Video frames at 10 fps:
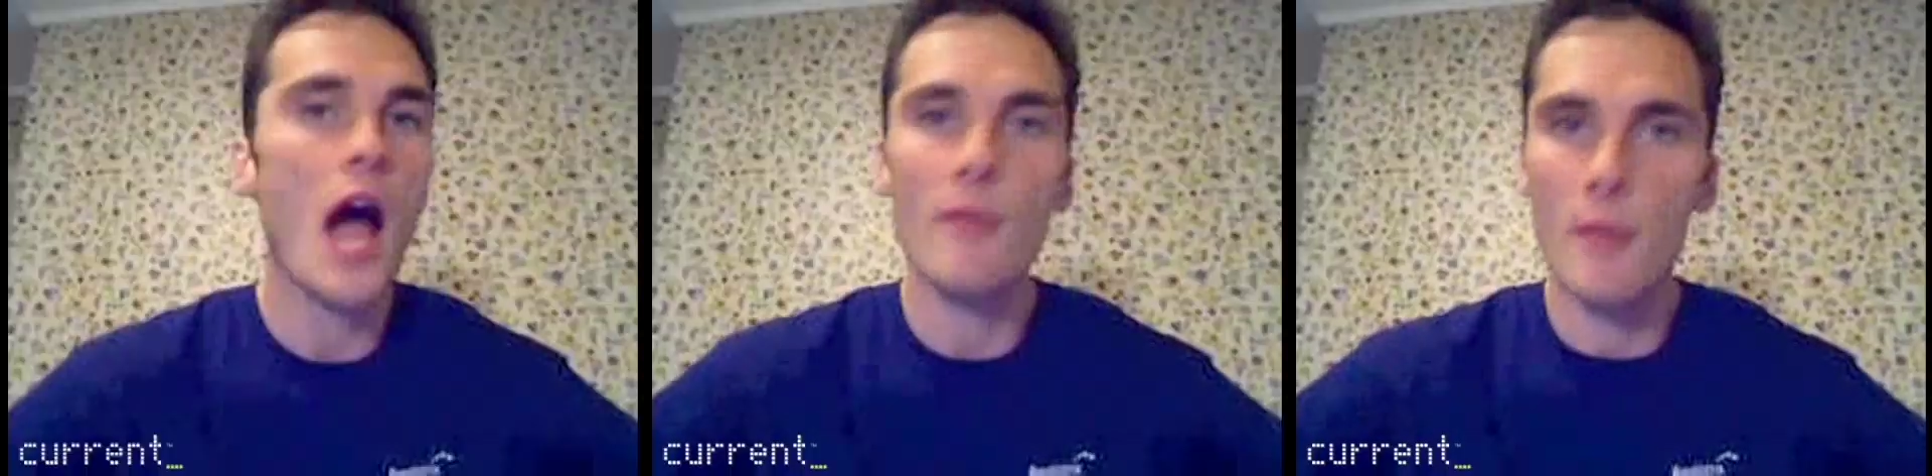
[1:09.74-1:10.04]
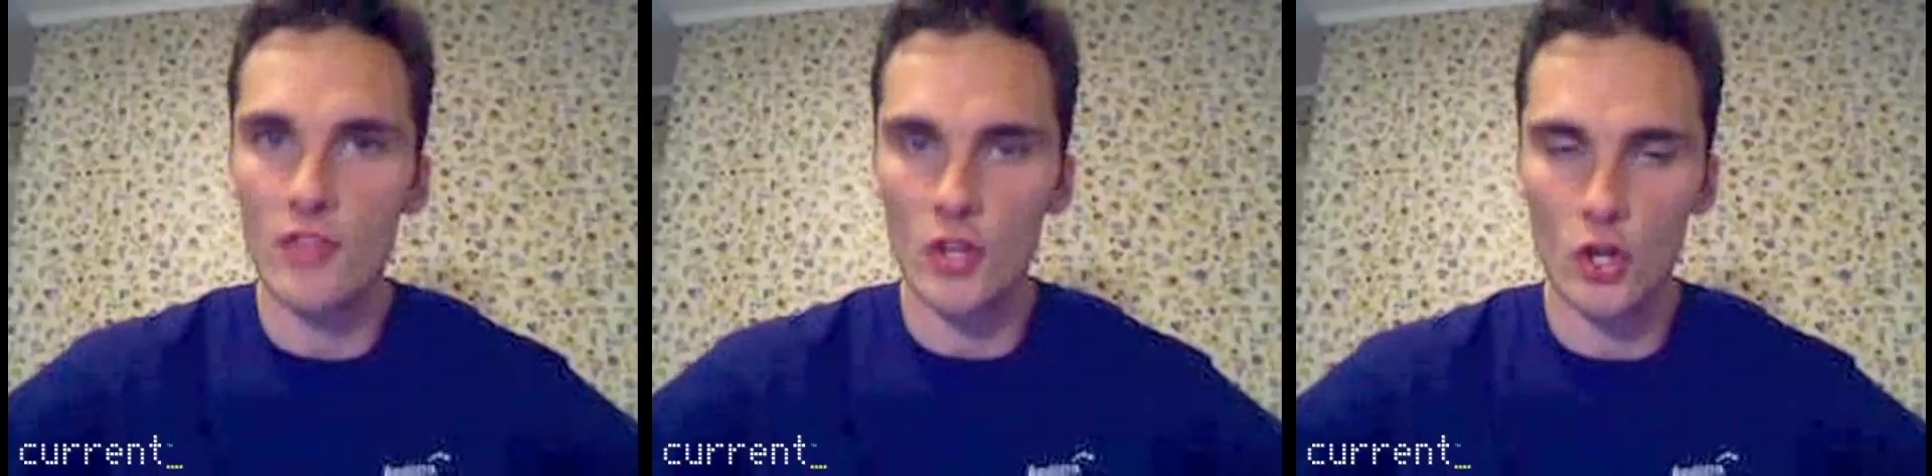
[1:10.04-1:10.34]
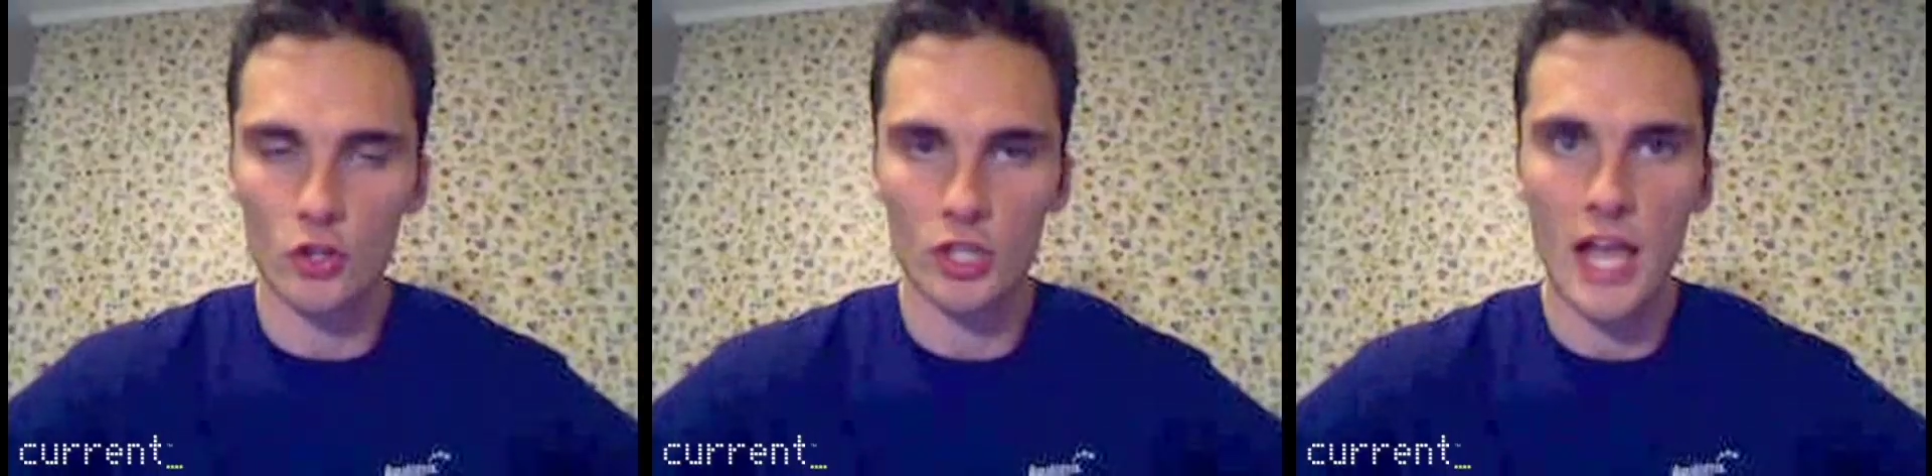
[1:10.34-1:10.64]
Don't
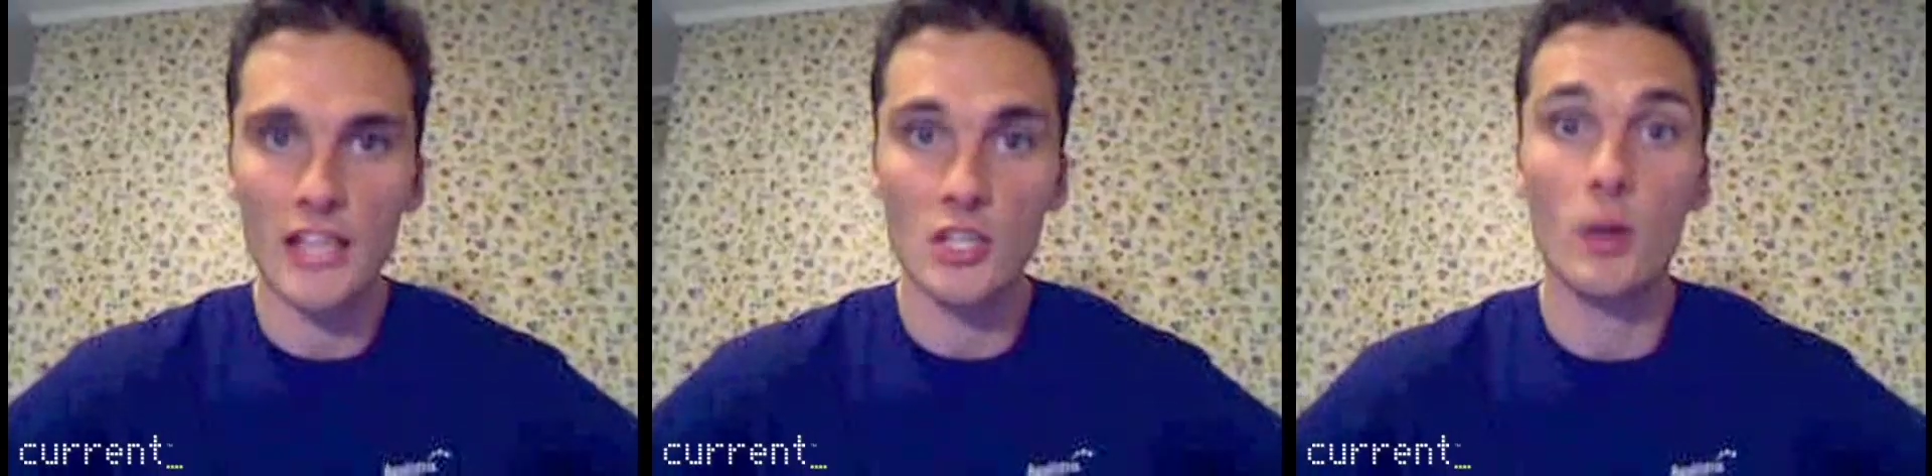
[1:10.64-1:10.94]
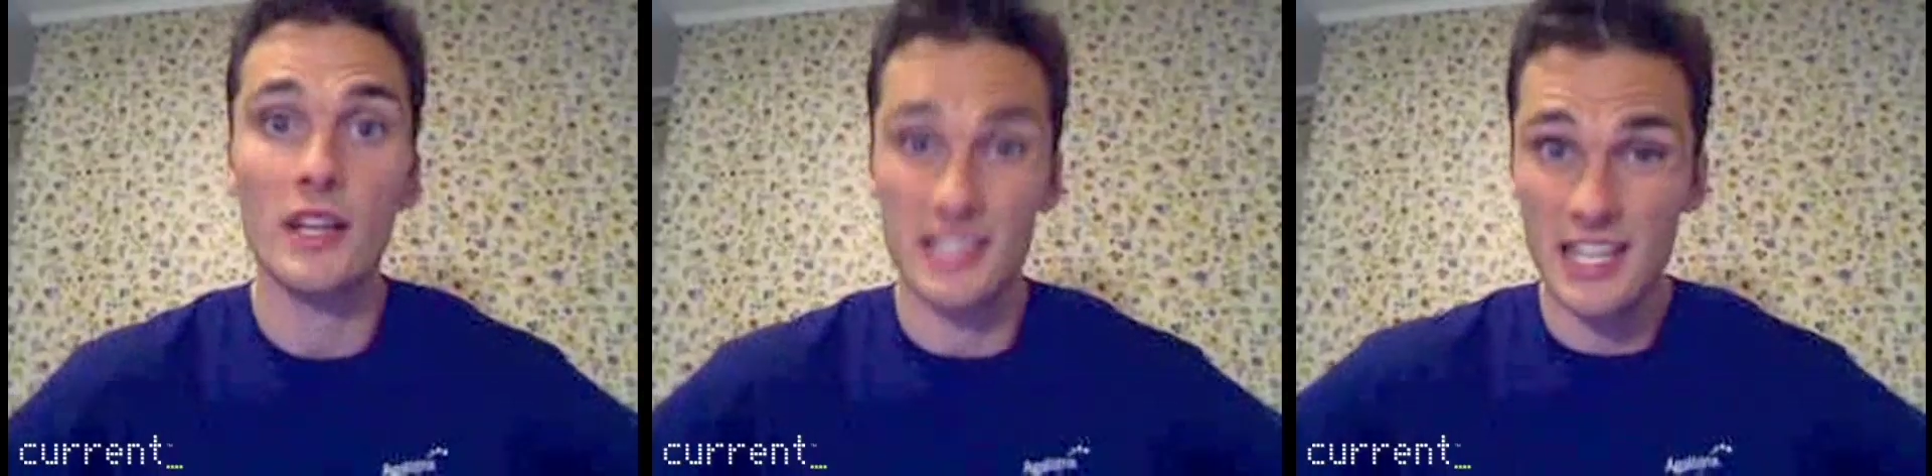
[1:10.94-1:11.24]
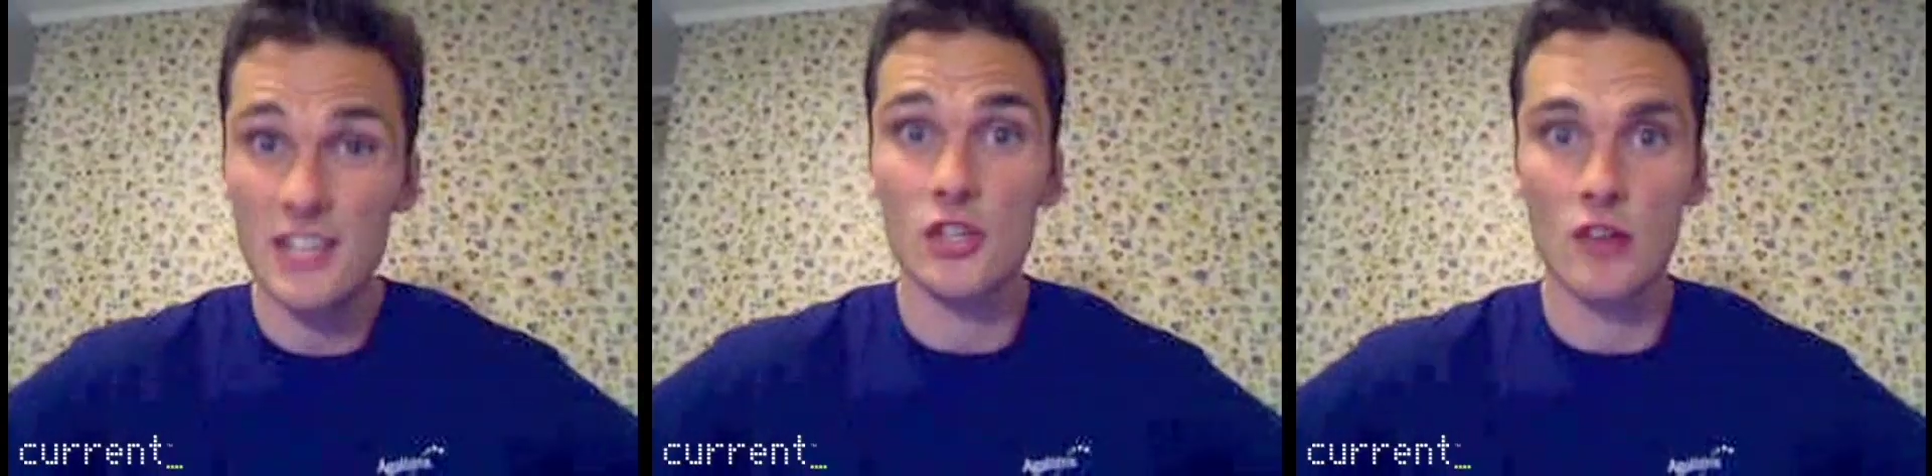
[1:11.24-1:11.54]
compliment the girl you like. You
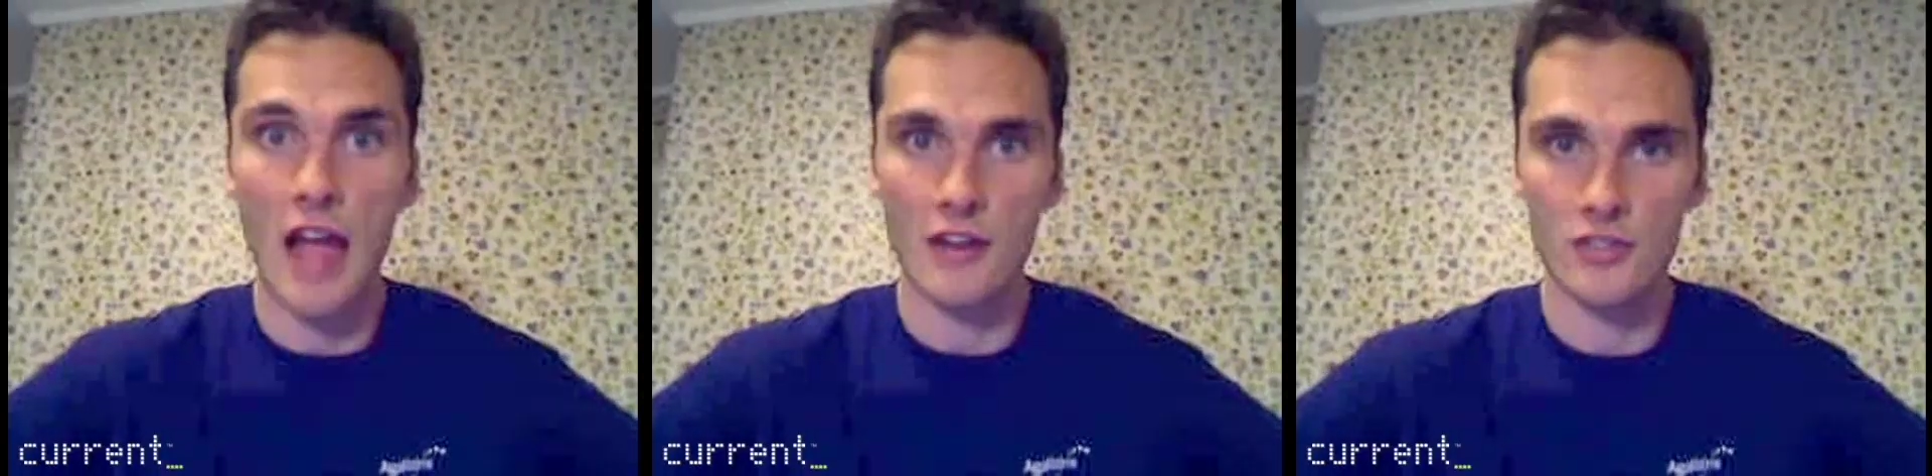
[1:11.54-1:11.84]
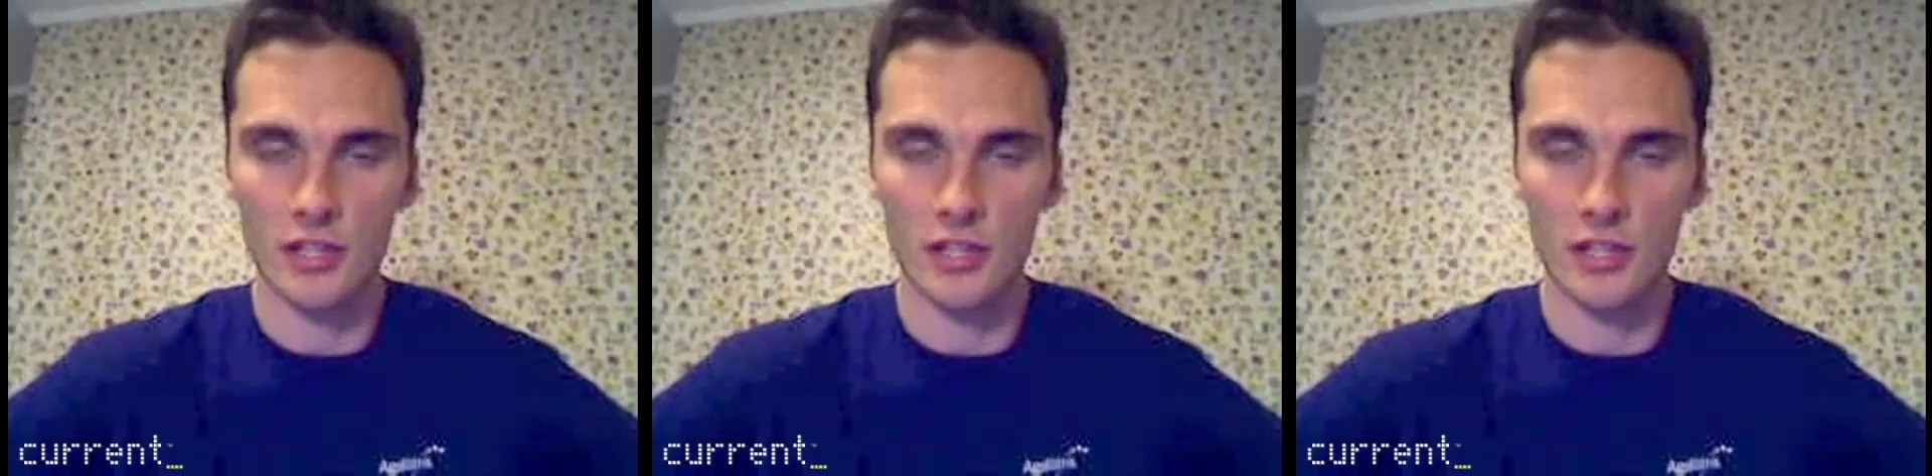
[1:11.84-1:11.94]
want to tease her,